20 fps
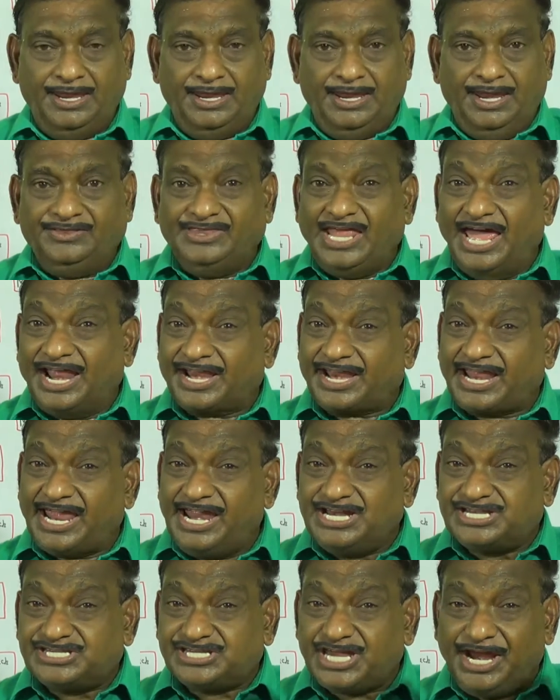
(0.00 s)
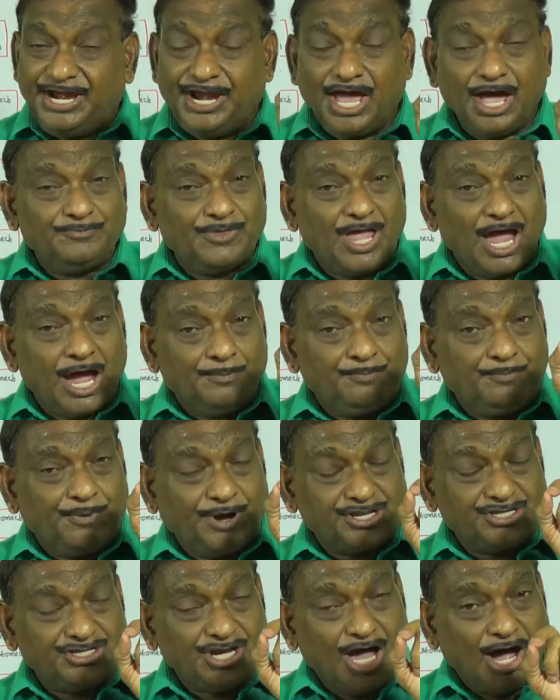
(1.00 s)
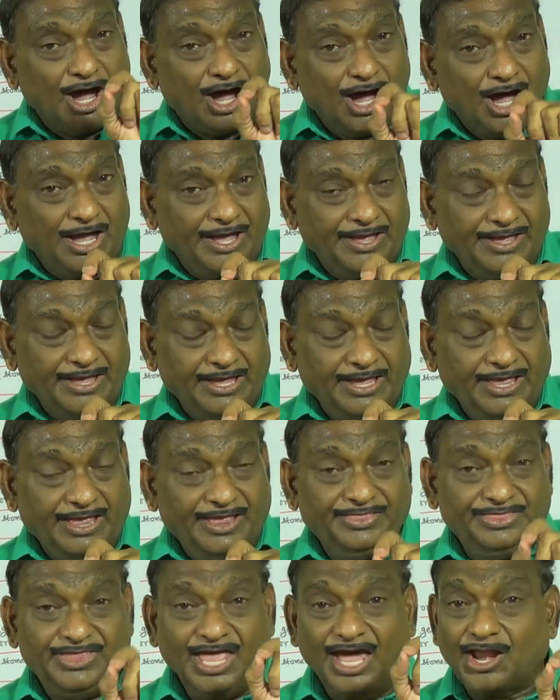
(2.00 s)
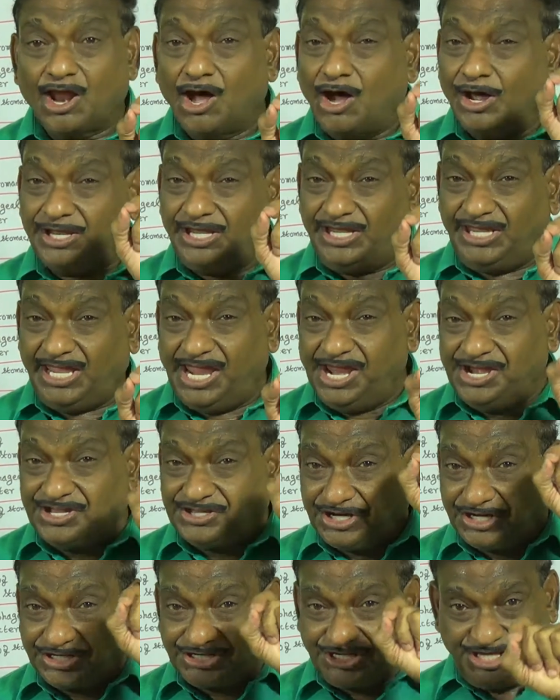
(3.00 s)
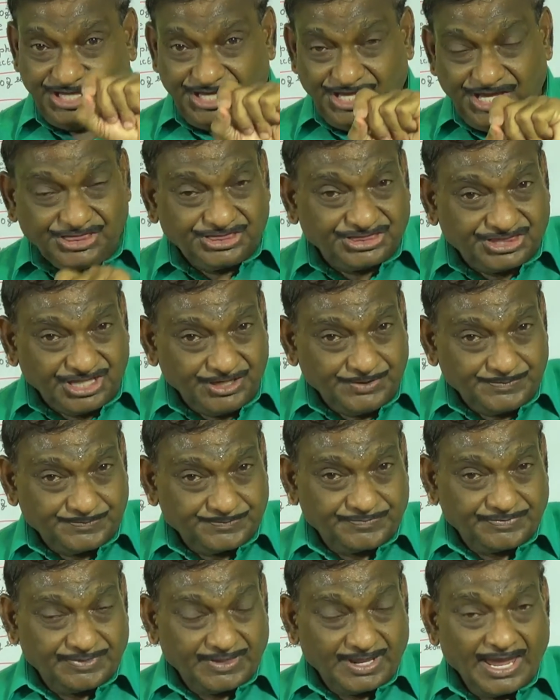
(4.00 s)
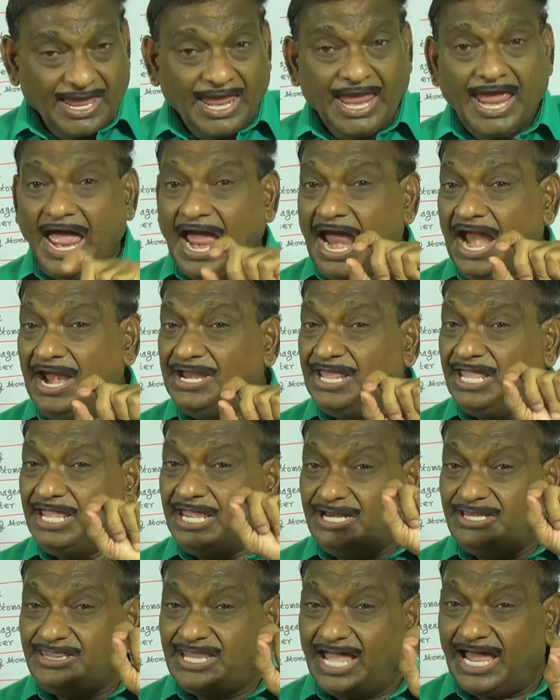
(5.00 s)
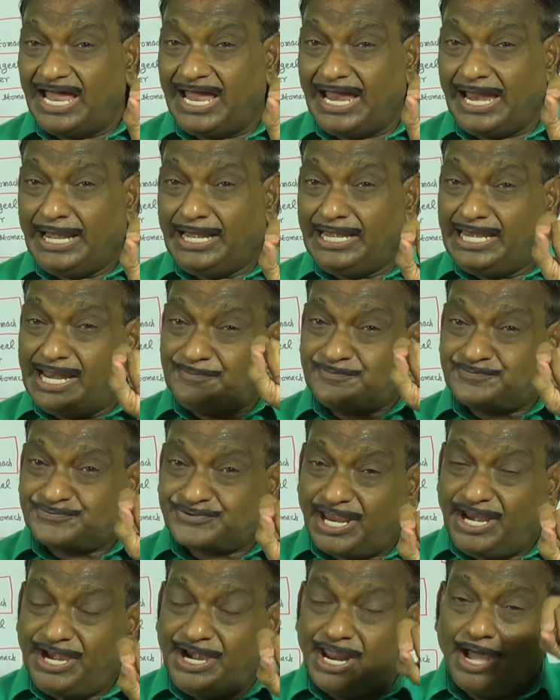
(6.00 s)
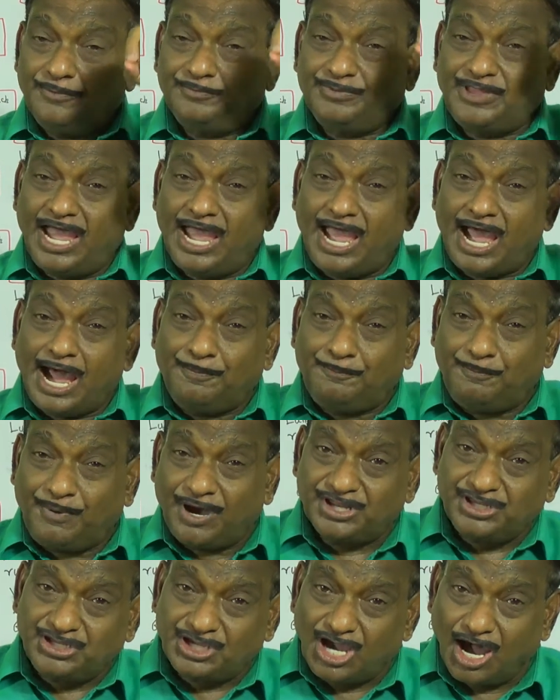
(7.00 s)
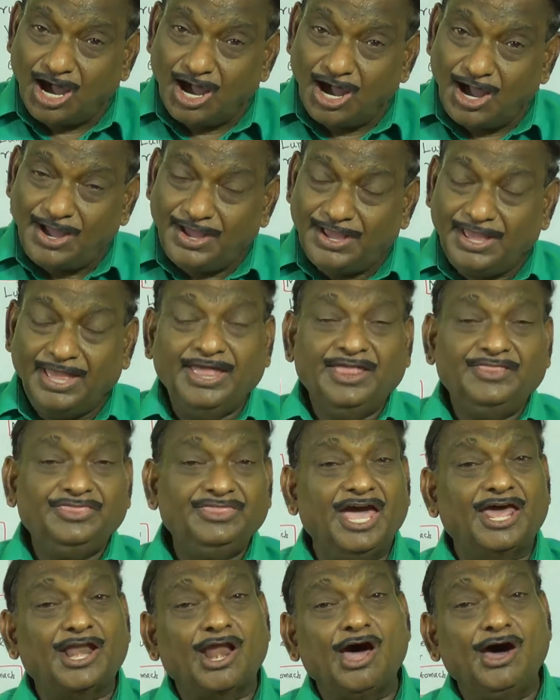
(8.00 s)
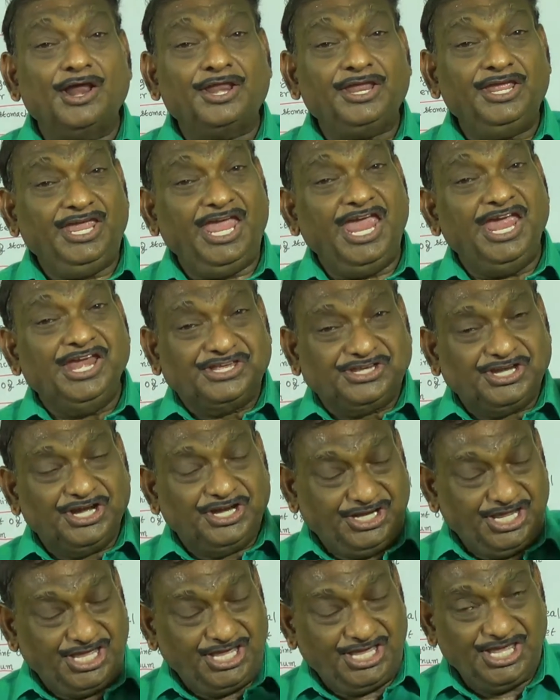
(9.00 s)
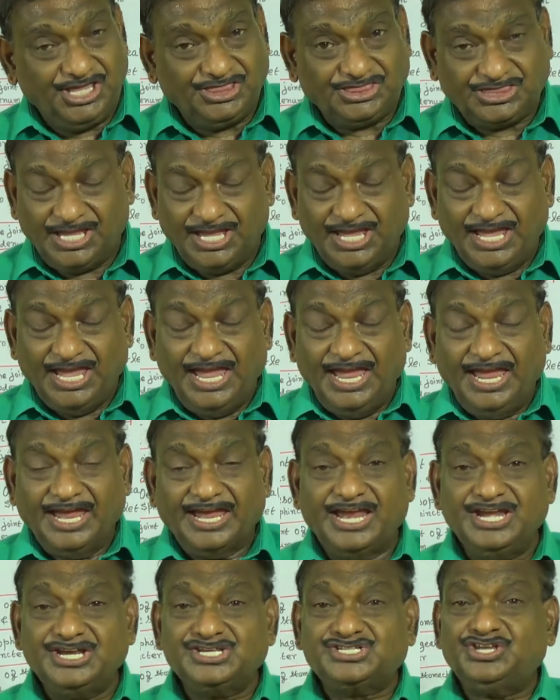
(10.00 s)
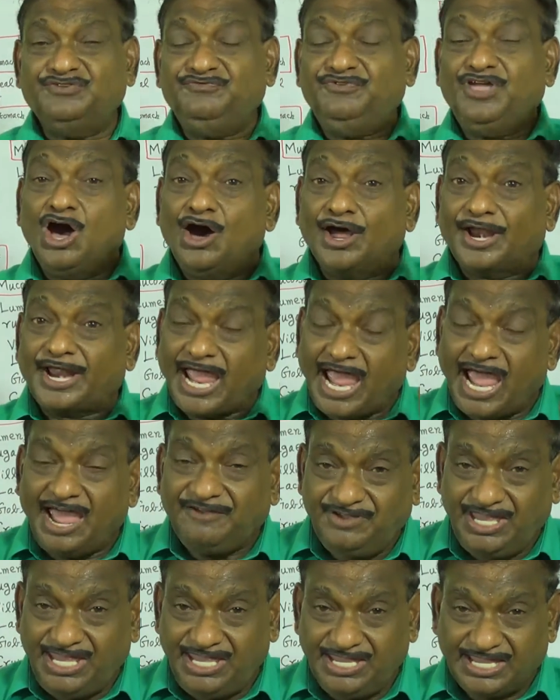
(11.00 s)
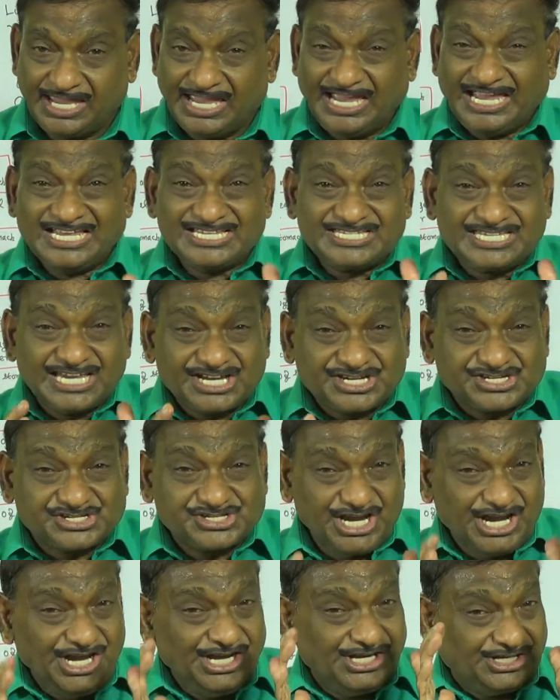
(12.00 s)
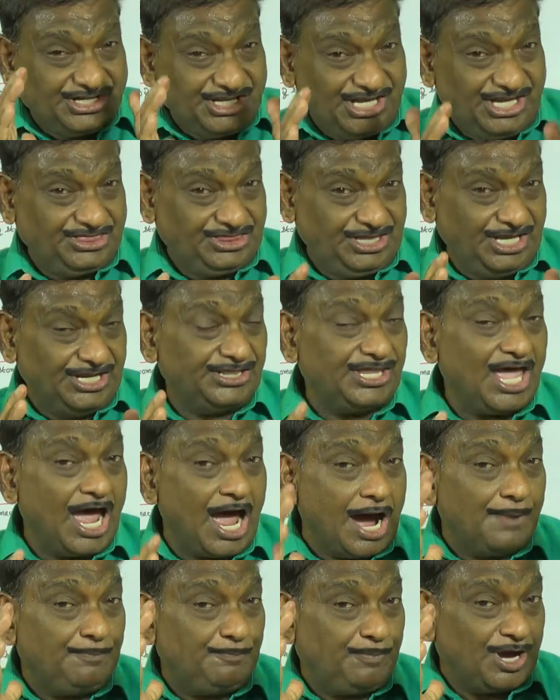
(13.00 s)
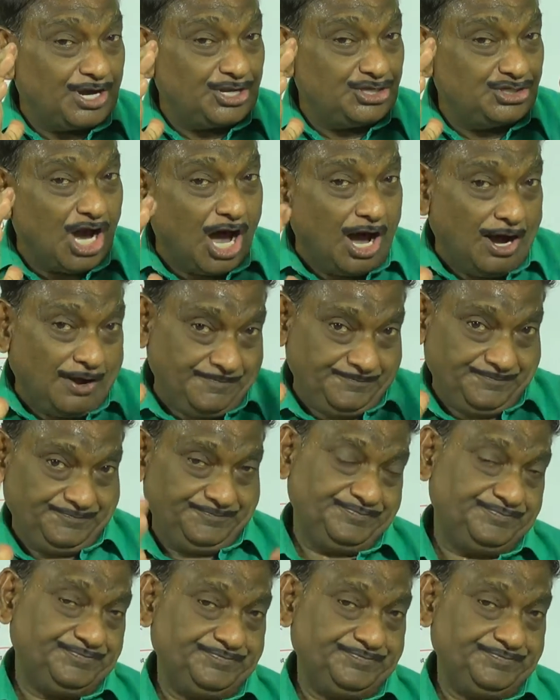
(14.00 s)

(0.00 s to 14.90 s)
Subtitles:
In the right side of the upper jaw, there are 8 teeth, and in the left side of the upper jaw, there are 8 teeth. Hence, we are having 16 teeth in the upper jaw.